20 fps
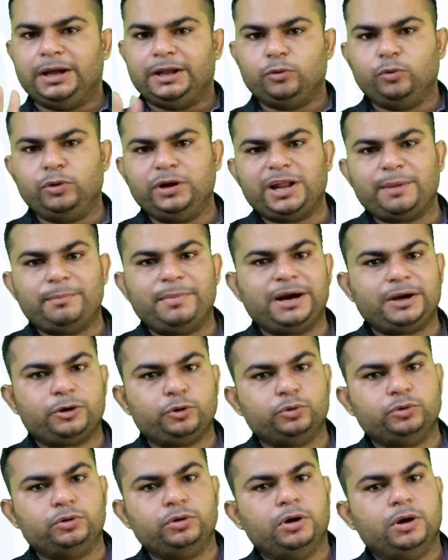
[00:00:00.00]
Rule
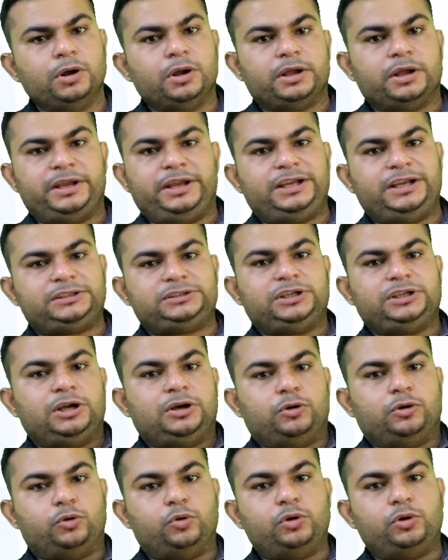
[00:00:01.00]
number 2 is
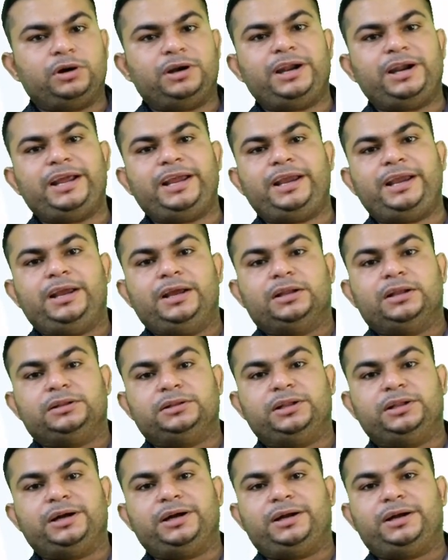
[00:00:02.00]
only
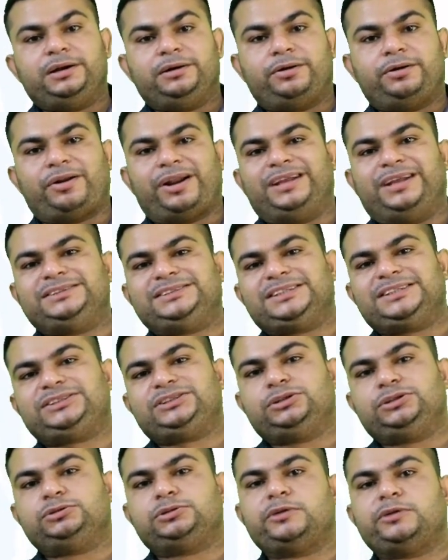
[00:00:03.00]
the
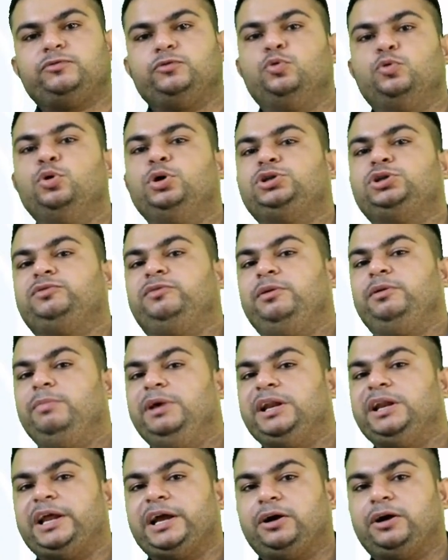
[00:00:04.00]
transactions of goods will
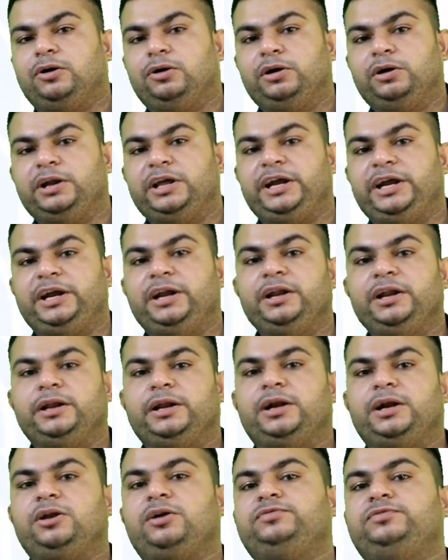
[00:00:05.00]
be recorded.
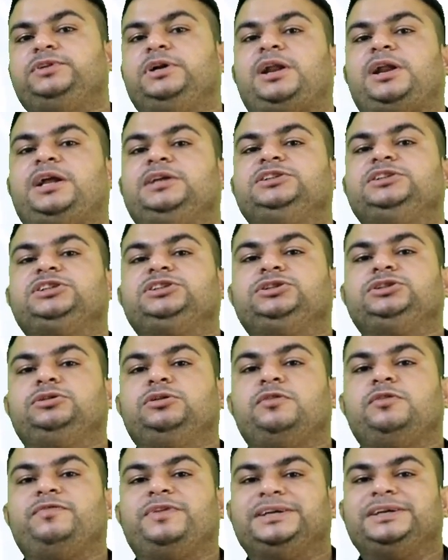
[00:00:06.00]
None of the transaction
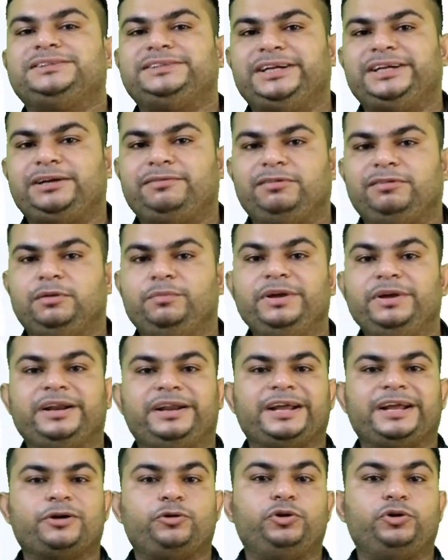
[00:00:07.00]
of asset will be
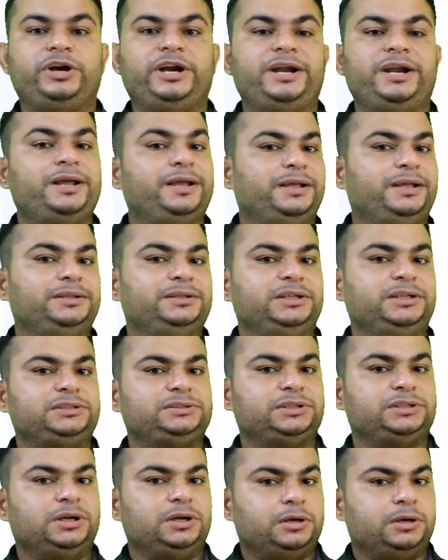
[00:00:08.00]
recorded in
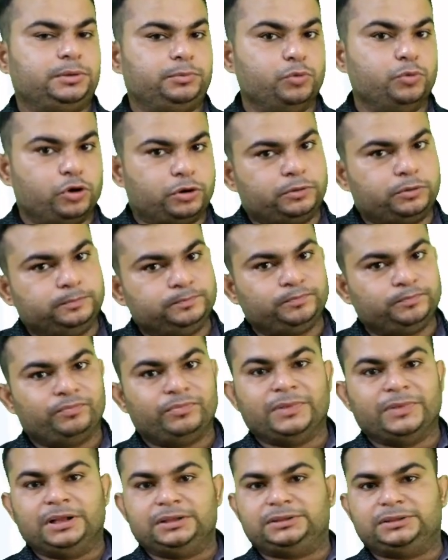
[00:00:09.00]
this book.
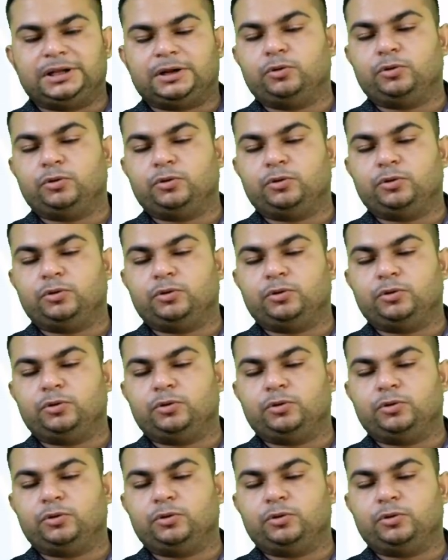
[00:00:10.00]
The